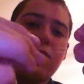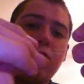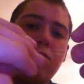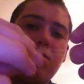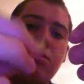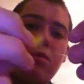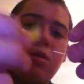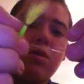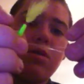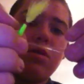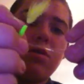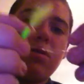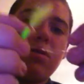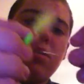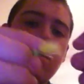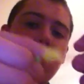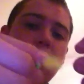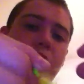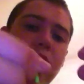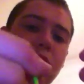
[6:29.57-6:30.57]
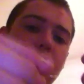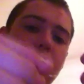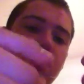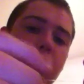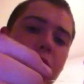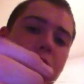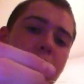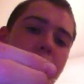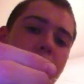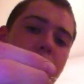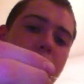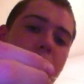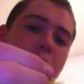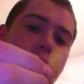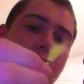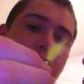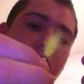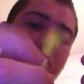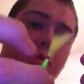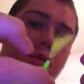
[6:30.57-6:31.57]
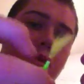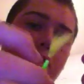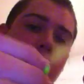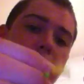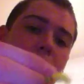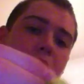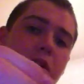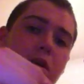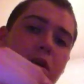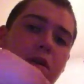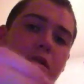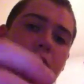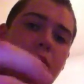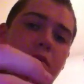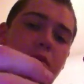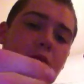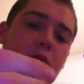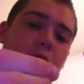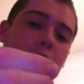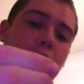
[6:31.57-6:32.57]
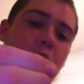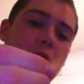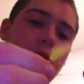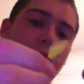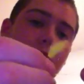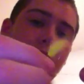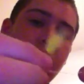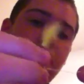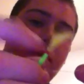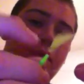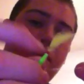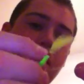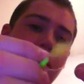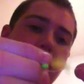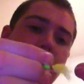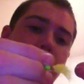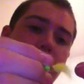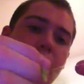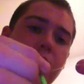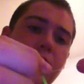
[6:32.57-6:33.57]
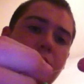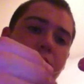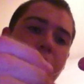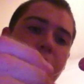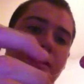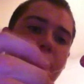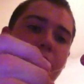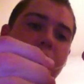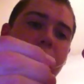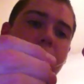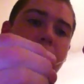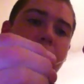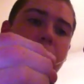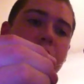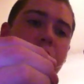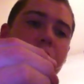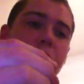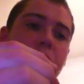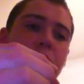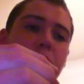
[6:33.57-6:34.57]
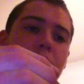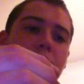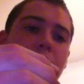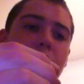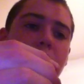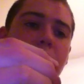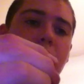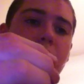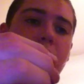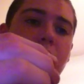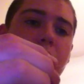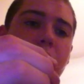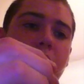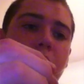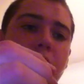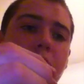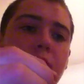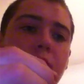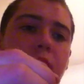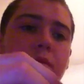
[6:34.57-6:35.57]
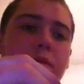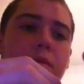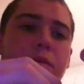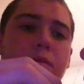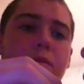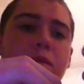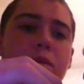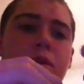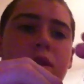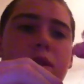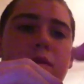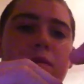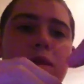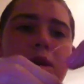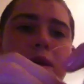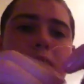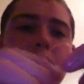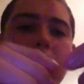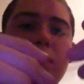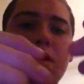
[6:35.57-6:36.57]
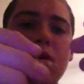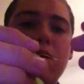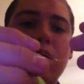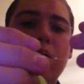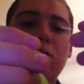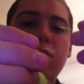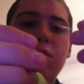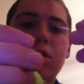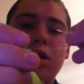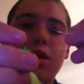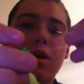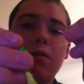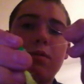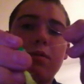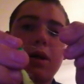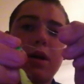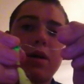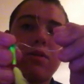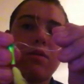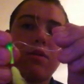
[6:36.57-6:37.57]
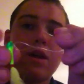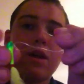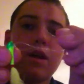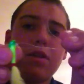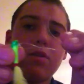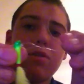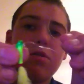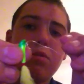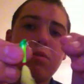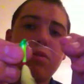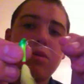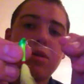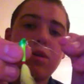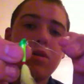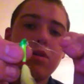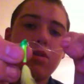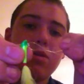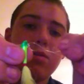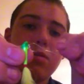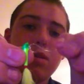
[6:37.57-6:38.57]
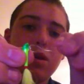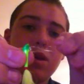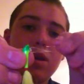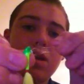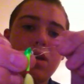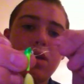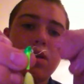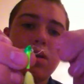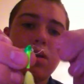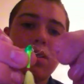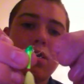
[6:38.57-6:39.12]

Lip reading: 1, 2, 3, 4, 5, 6. Okay, same thing. You want to come back to that loop you just made,